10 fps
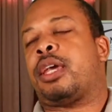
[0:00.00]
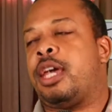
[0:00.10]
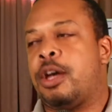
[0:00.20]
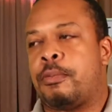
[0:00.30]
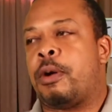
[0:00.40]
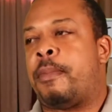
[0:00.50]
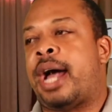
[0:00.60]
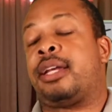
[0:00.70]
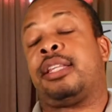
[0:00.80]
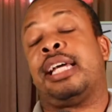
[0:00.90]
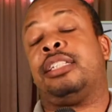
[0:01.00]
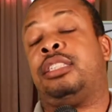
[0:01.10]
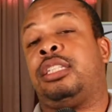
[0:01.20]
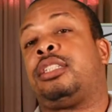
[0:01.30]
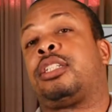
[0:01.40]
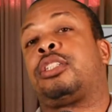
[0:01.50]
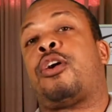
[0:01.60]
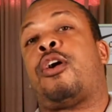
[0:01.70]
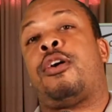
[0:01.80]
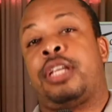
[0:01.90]
him reminding that Jesus
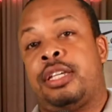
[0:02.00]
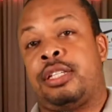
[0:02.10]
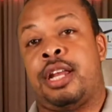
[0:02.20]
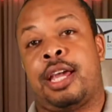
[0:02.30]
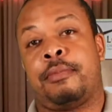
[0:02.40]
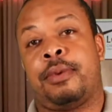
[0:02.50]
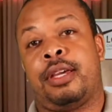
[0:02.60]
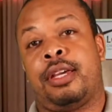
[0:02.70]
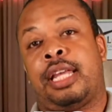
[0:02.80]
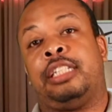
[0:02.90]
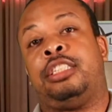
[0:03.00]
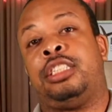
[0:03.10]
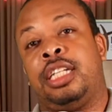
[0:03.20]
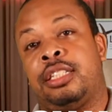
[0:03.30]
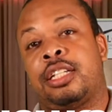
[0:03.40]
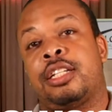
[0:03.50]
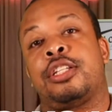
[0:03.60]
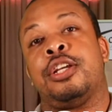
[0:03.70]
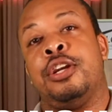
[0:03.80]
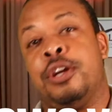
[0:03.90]
called his name, that Jesus
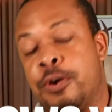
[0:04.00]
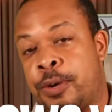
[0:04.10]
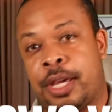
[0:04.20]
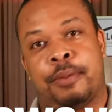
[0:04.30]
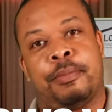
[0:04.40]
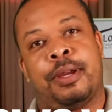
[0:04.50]
knew him,